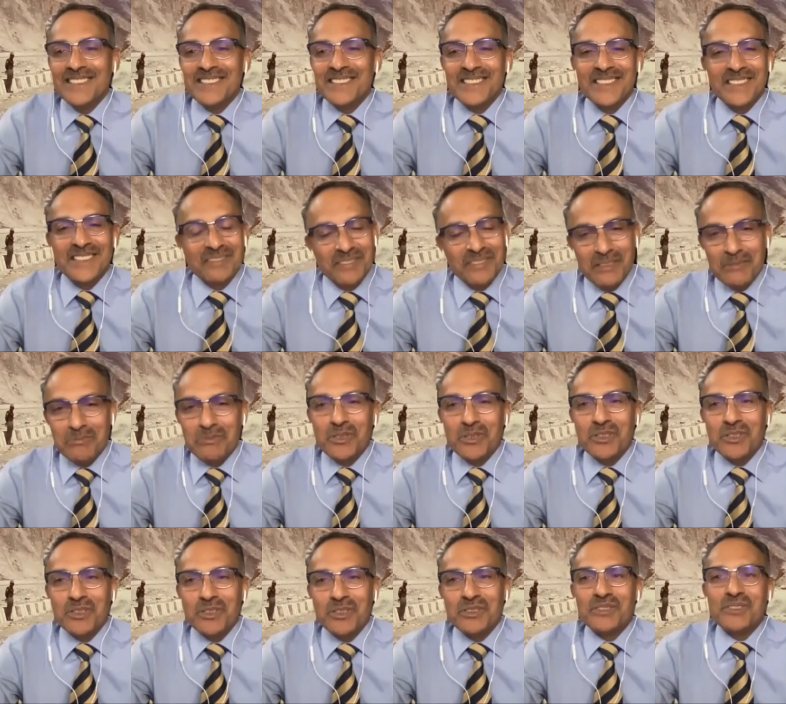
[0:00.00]
Rinchen, if
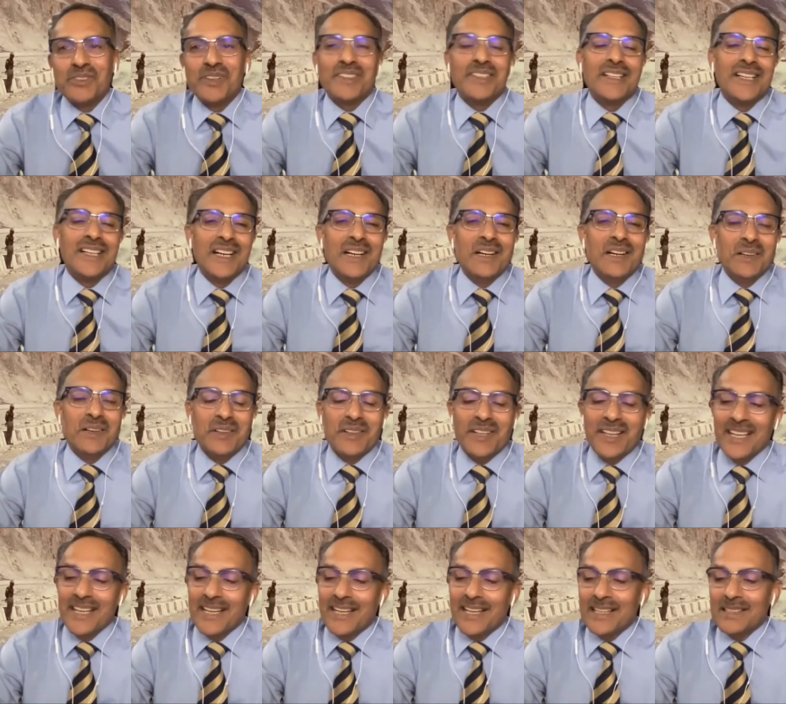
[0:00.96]
I'm not wrong.
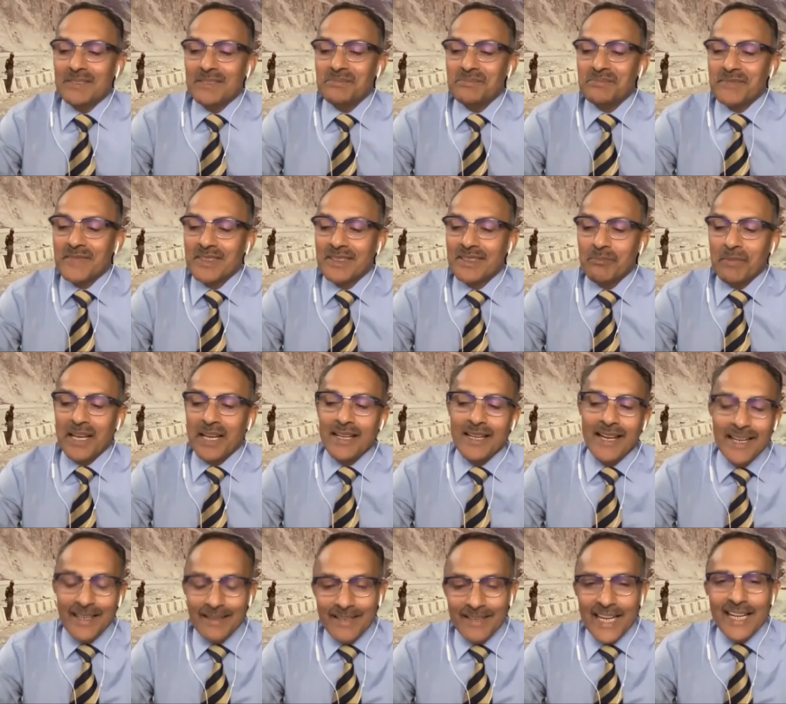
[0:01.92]
Okay,
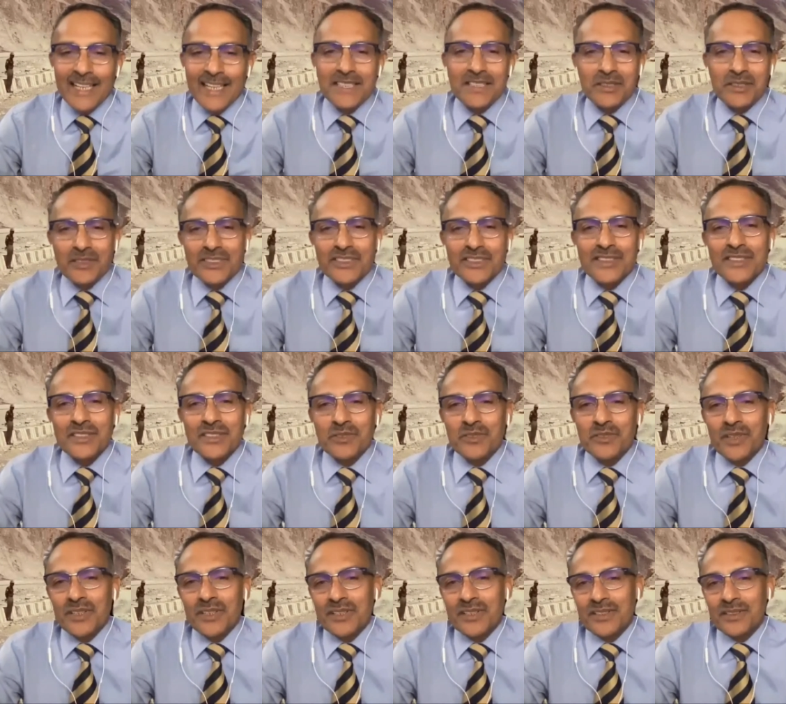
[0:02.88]
my next question
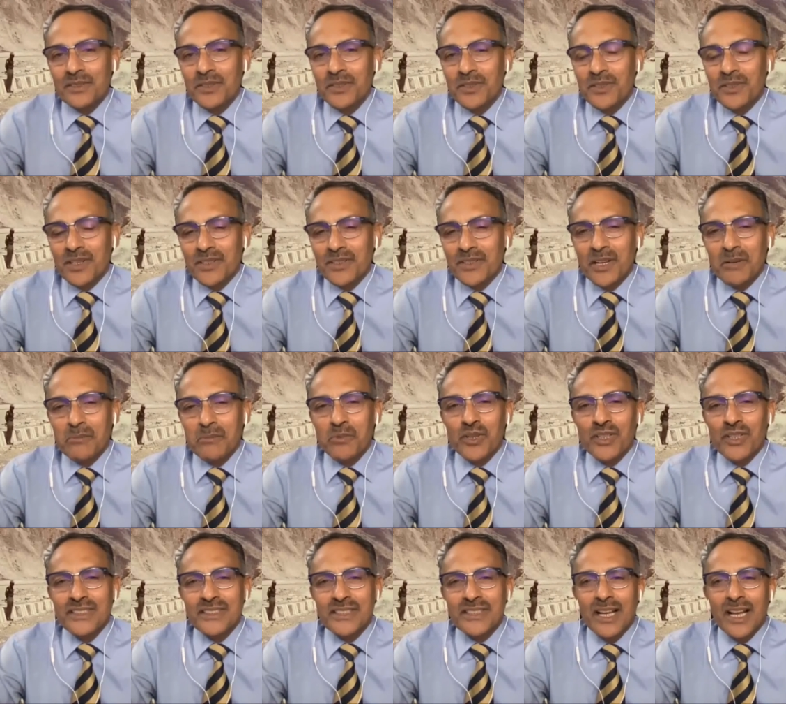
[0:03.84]
to you, Dr.
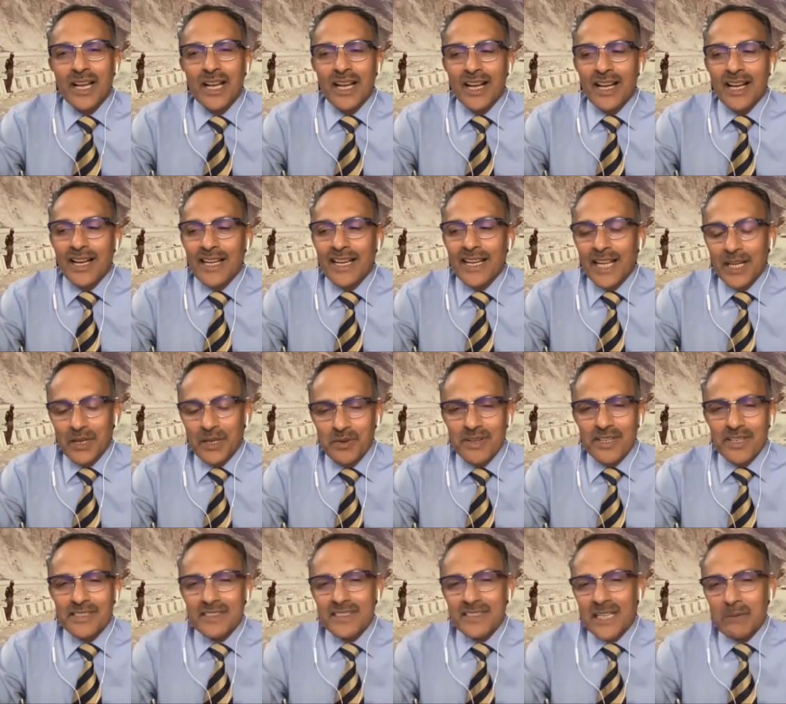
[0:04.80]
Angmo, is,
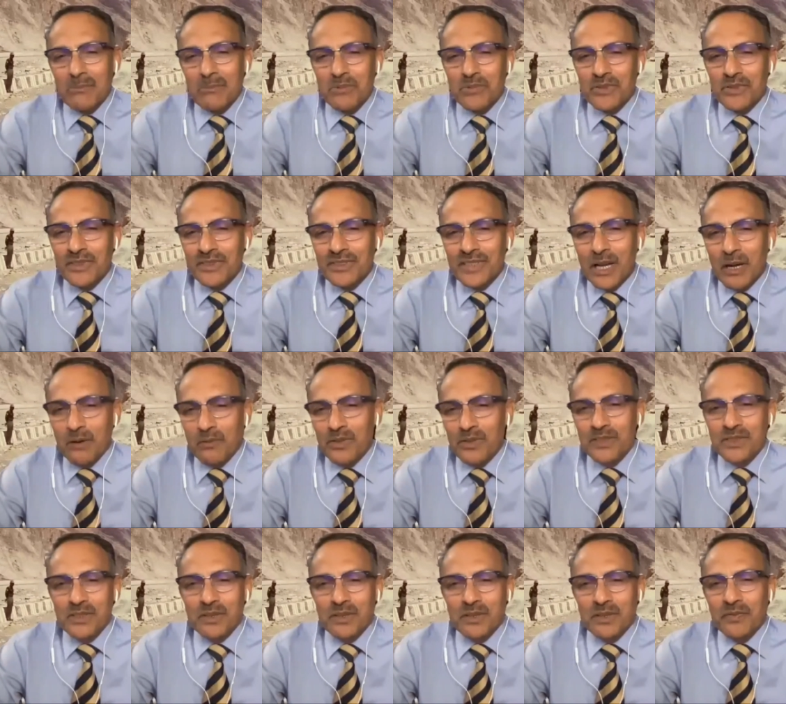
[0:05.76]
can you describe to us
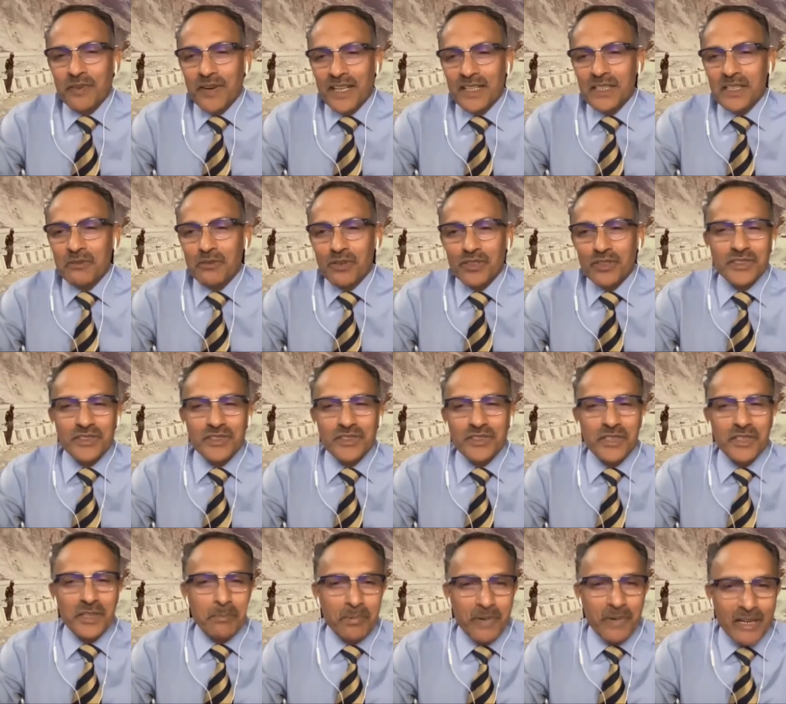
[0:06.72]
how was your father? Was
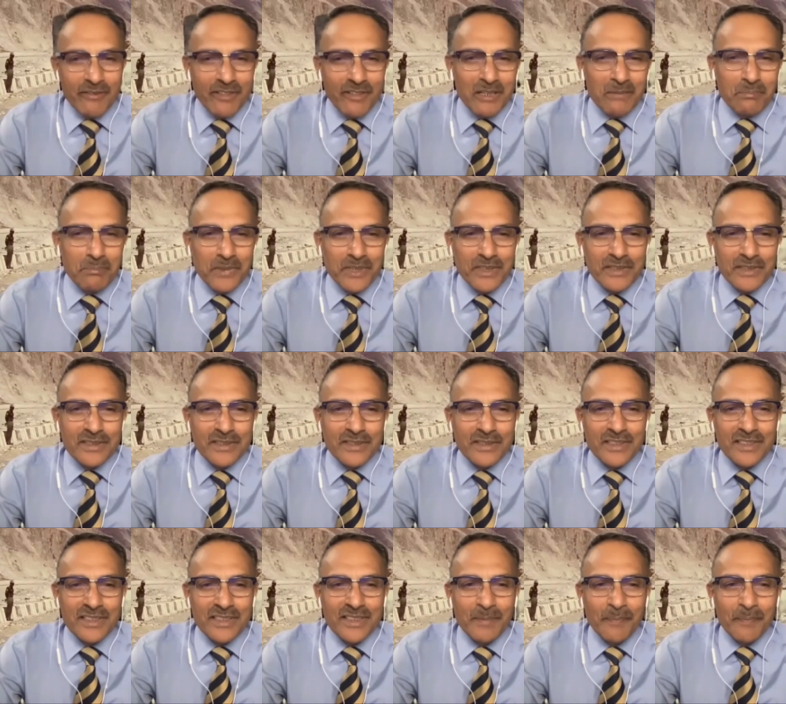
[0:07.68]
he a private
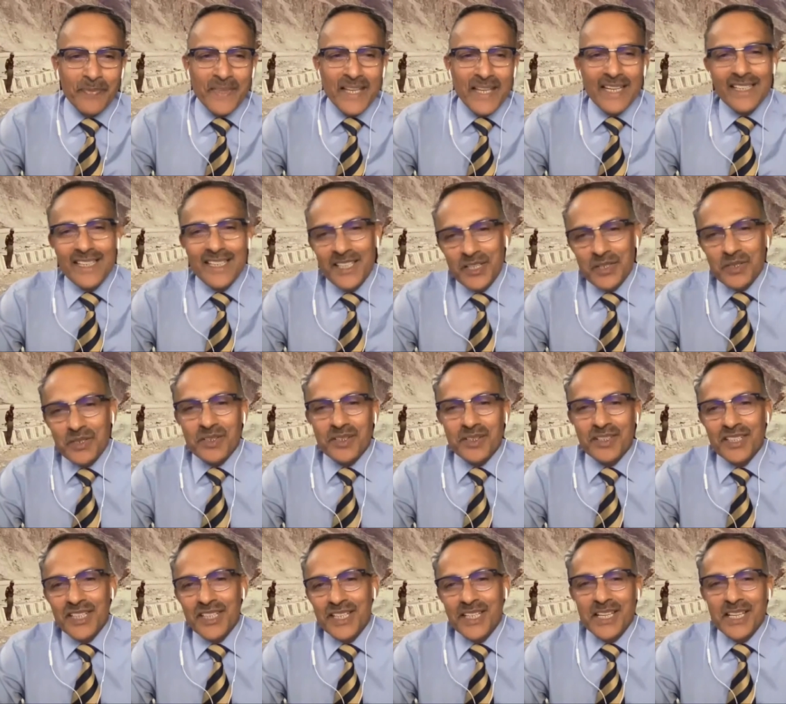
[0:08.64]
person?
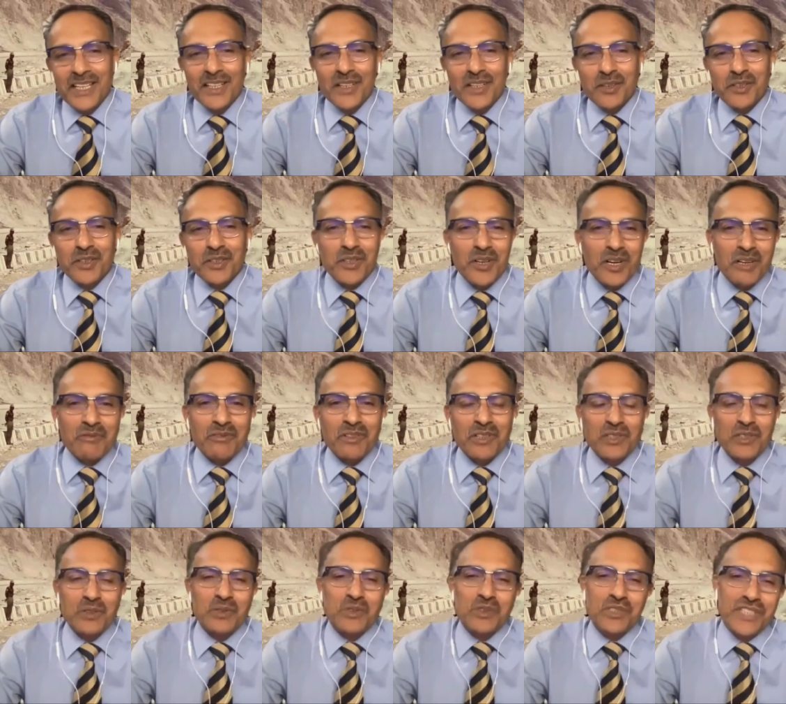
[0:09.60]
Did he talk
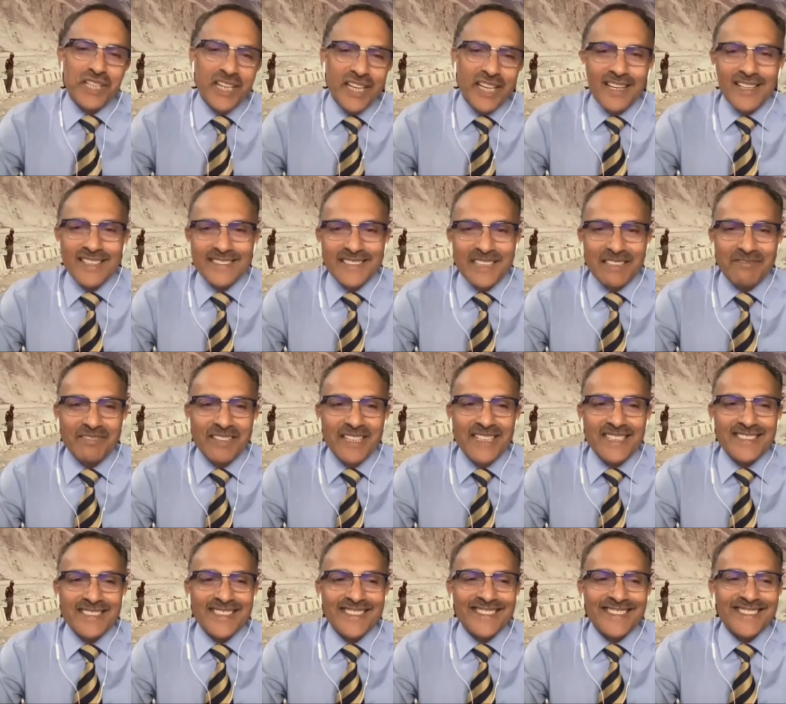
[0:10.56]
with you, share his
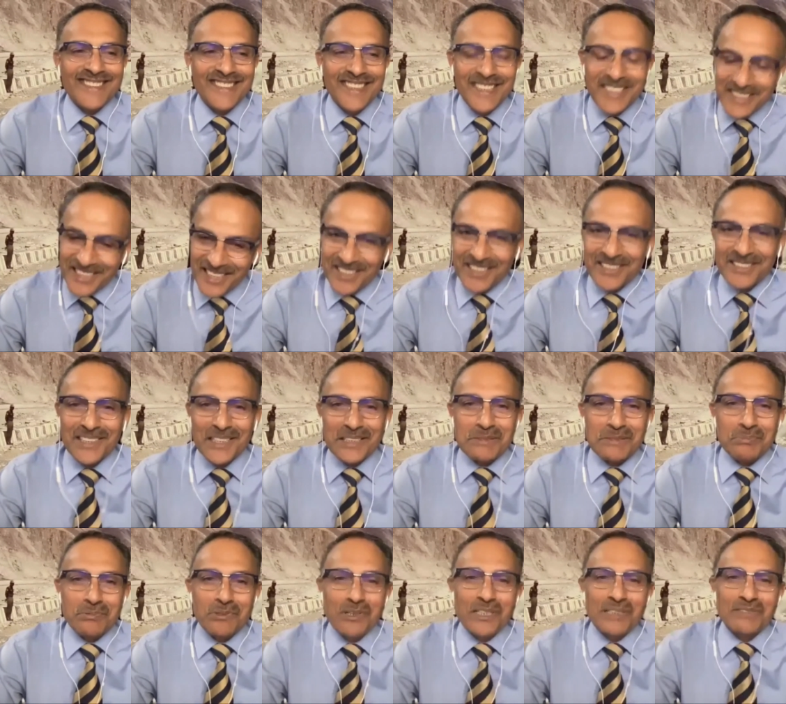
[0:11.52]
adventures? Did he share his
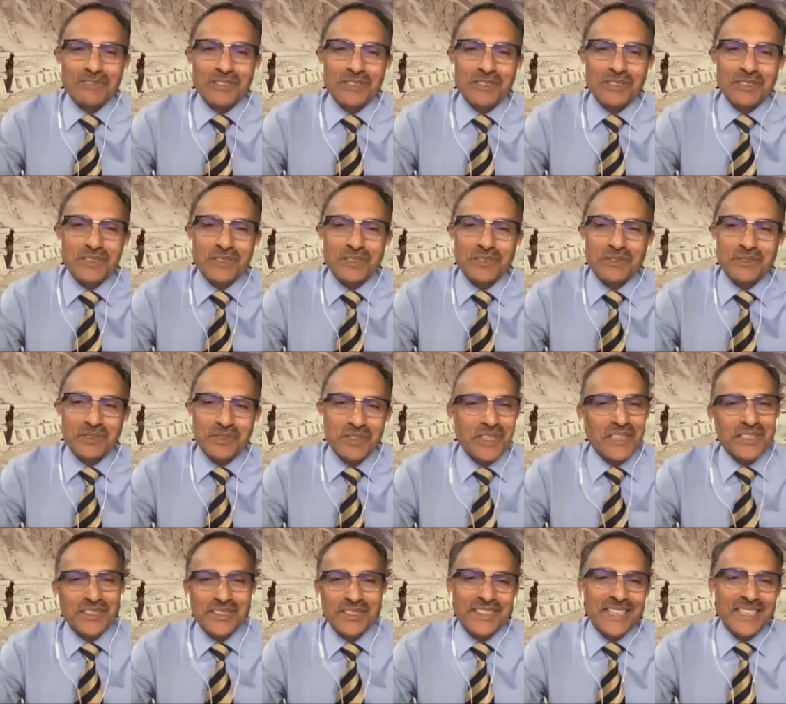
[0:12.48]
exploits with
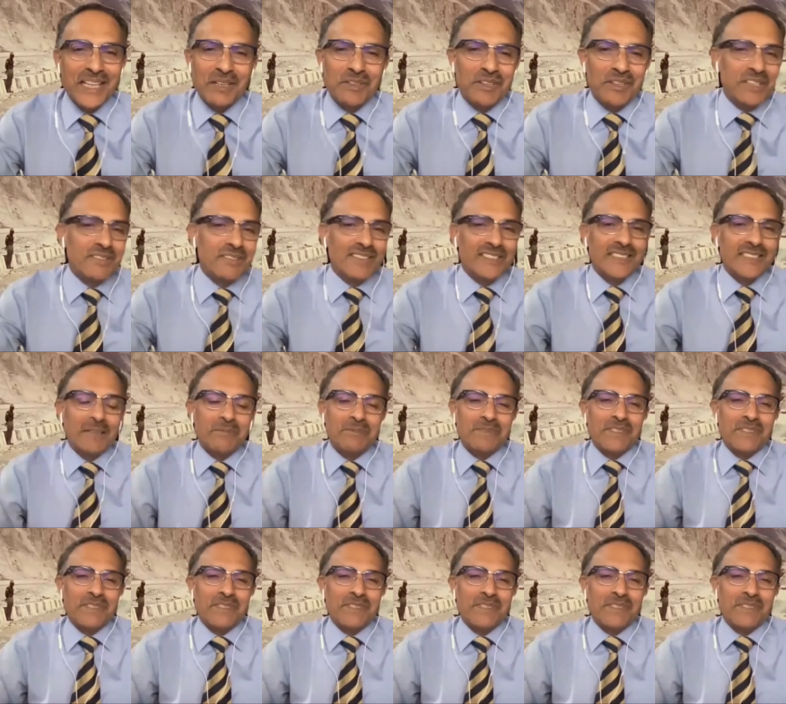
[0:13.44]
you? Just can you give